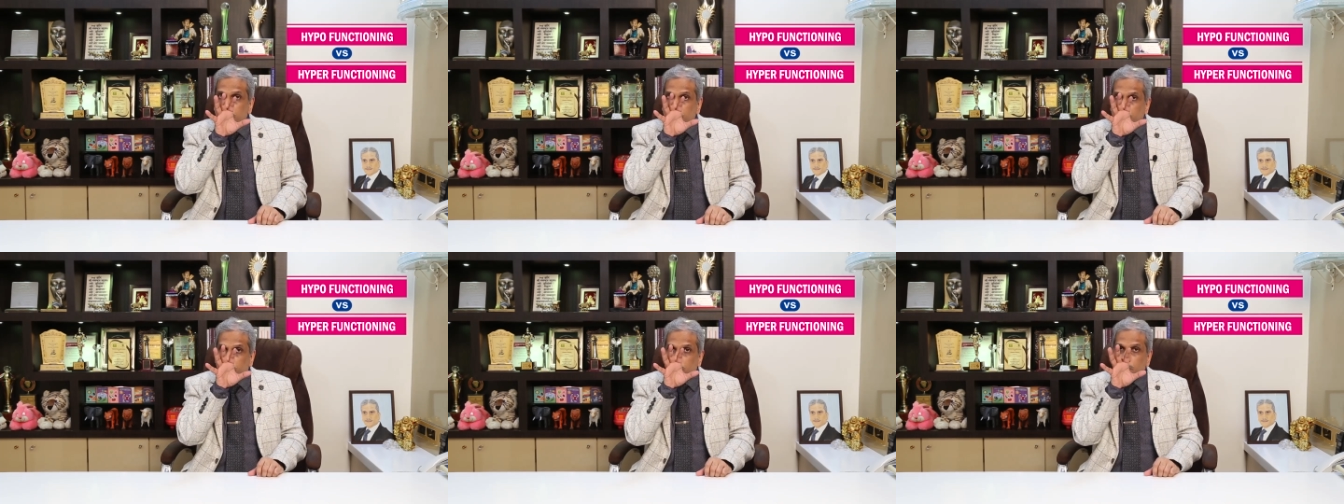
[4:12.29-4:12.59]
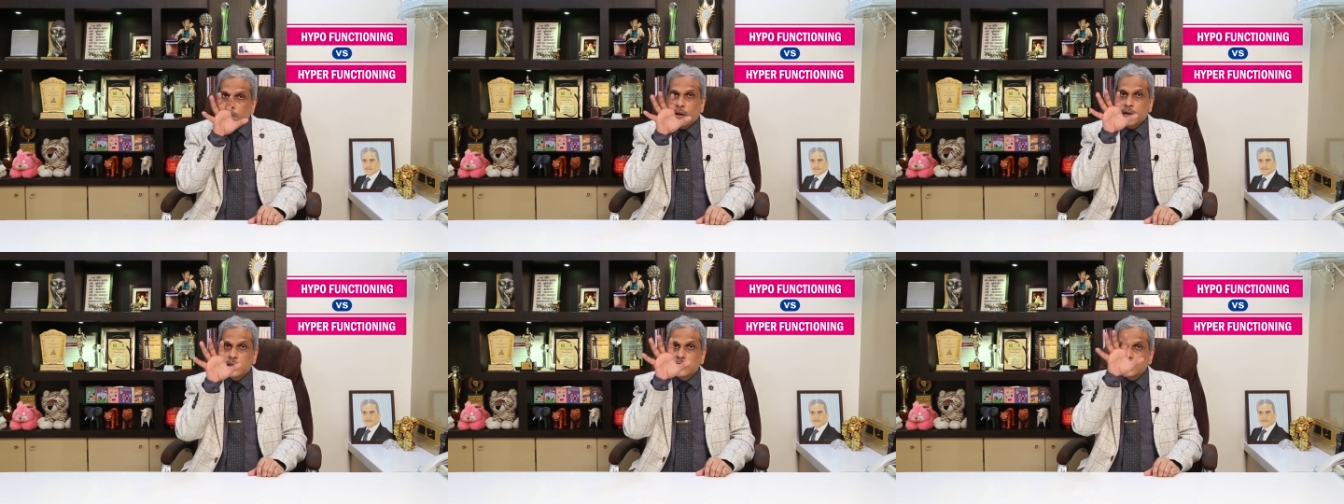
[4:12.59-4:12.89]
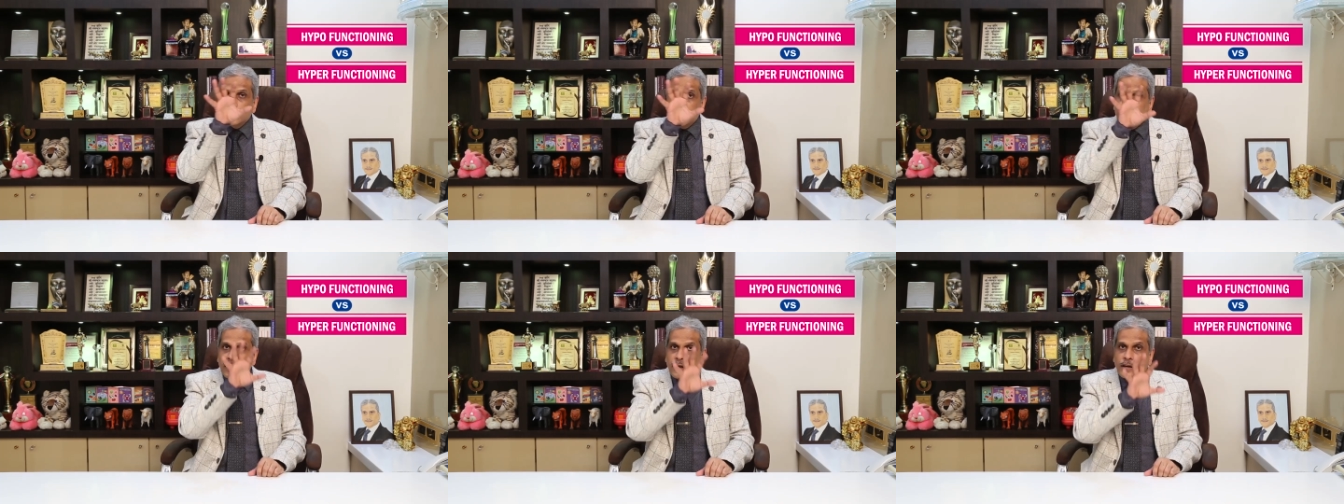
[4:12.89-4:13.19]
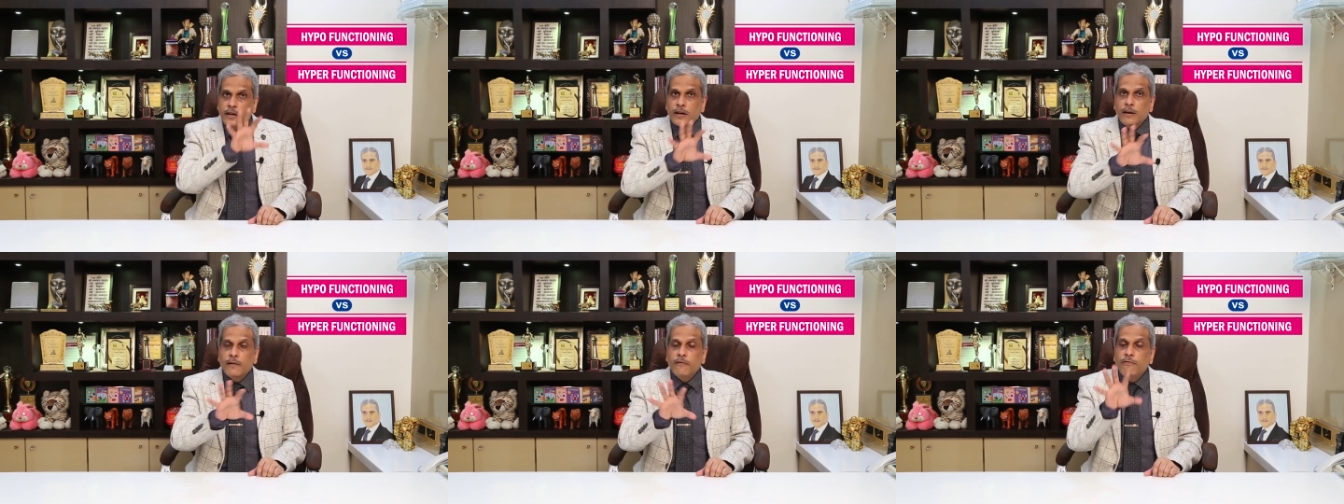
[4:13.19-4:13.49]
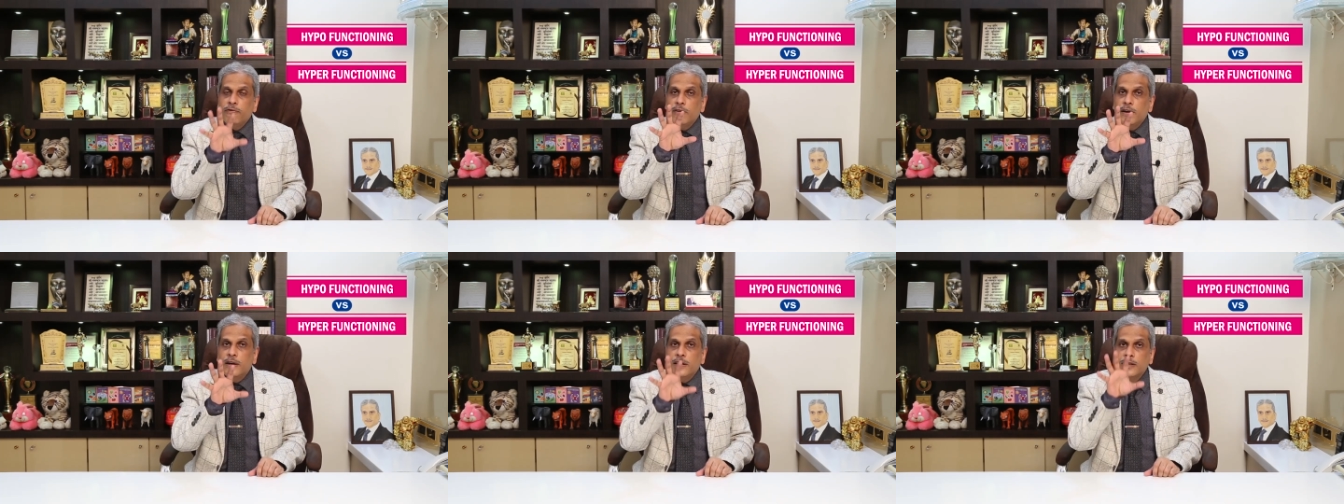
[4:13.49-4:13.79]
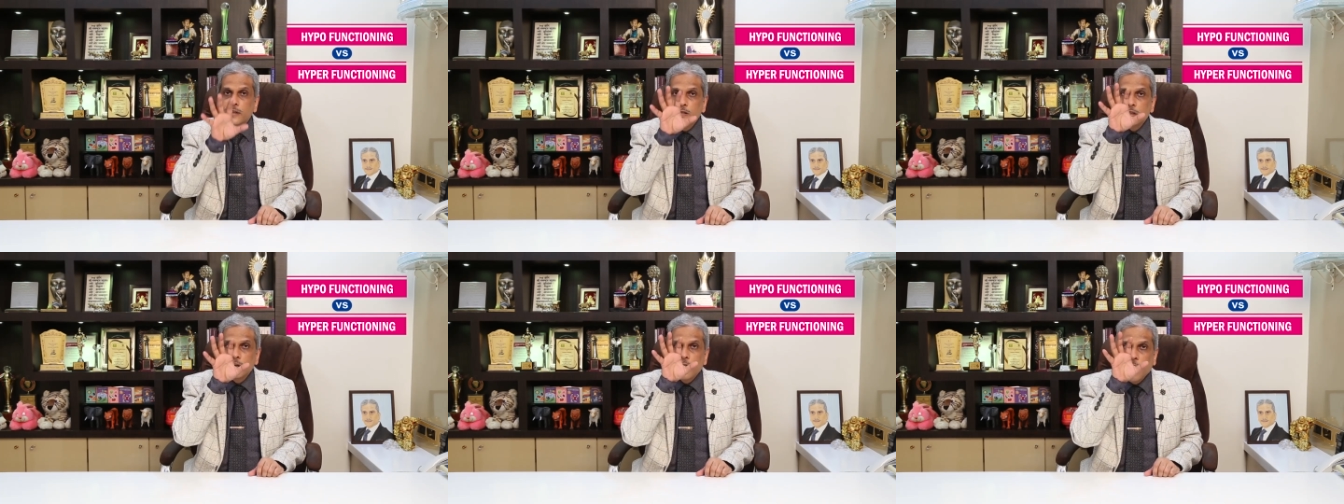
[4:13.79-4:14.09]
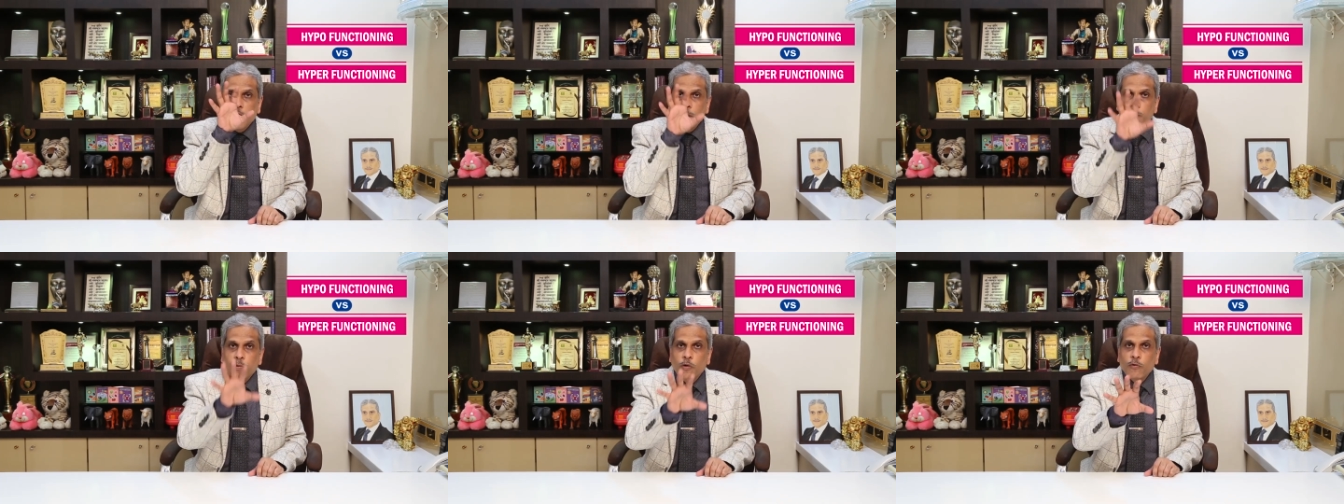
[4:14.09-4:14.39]
when my central field is
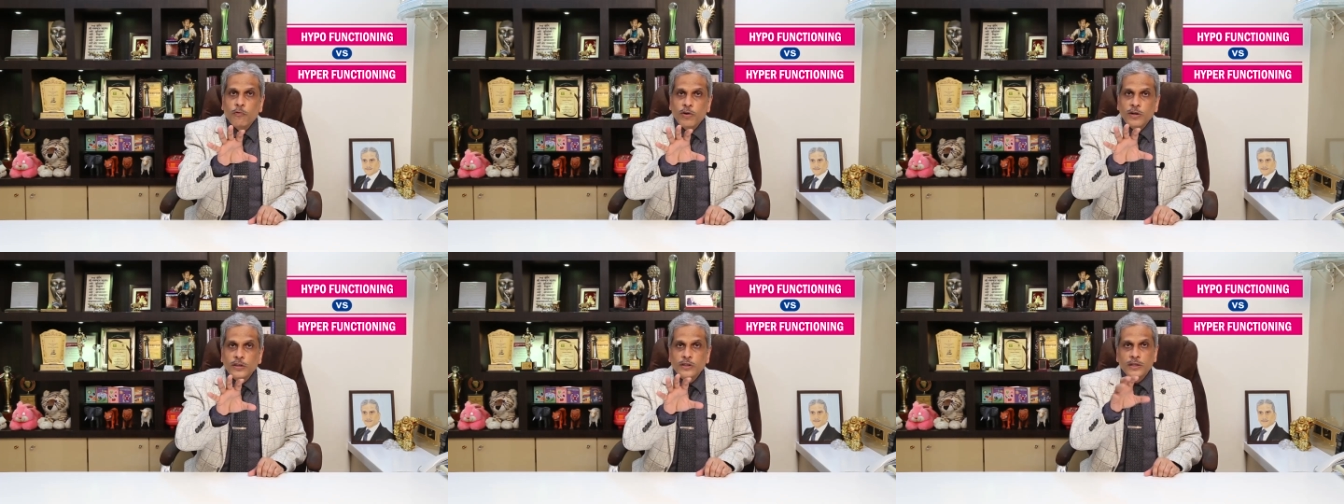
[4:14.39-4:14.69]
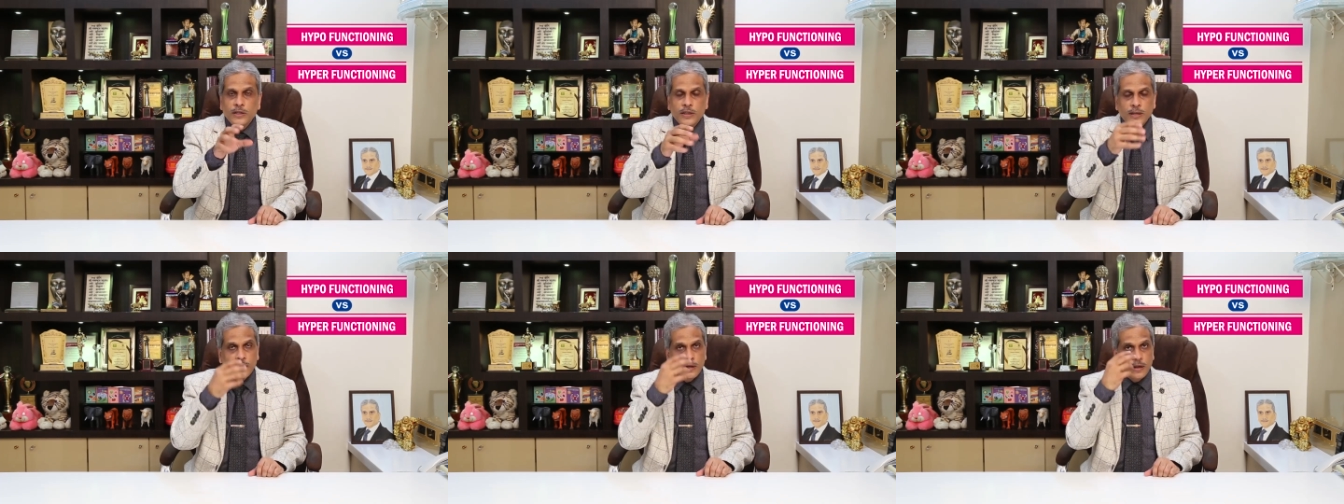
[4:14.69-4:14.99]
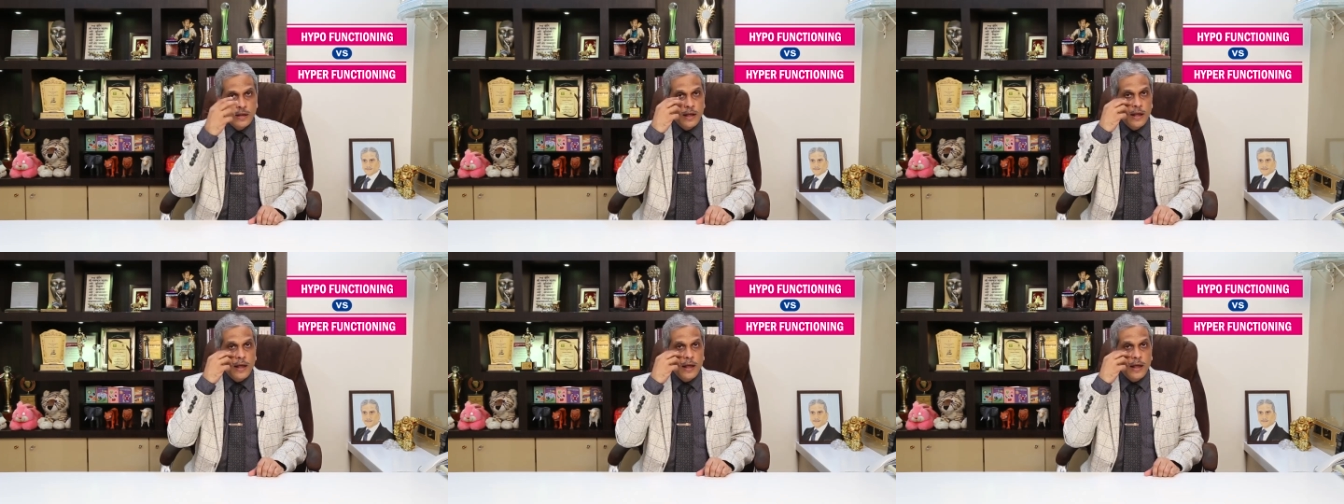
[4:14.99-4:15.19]
hypo functioning,